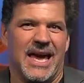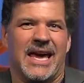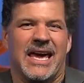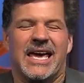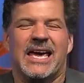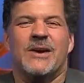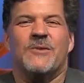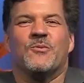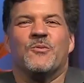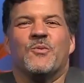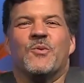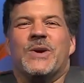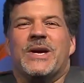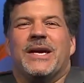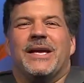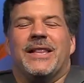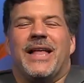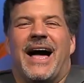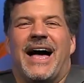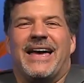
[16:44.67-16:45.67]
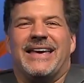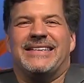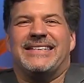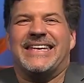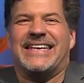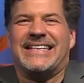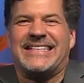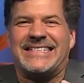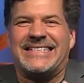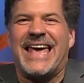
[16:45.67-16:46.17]
He realized
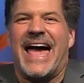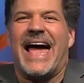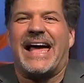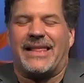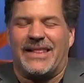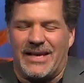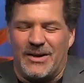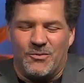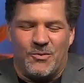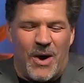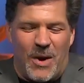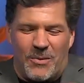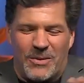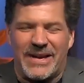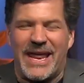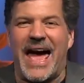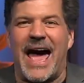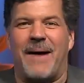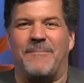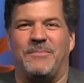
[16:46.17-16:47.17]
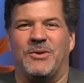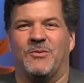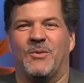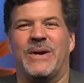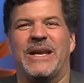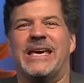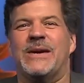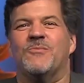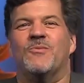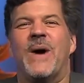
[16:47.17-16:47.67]
exactly what would happen
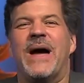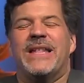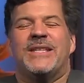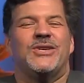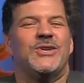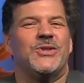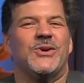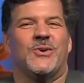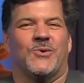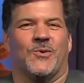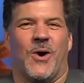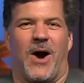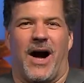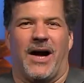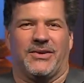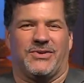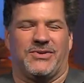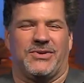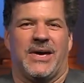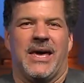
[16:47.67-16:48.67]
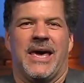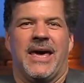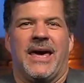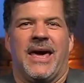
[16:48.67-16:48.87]
when he went to the cross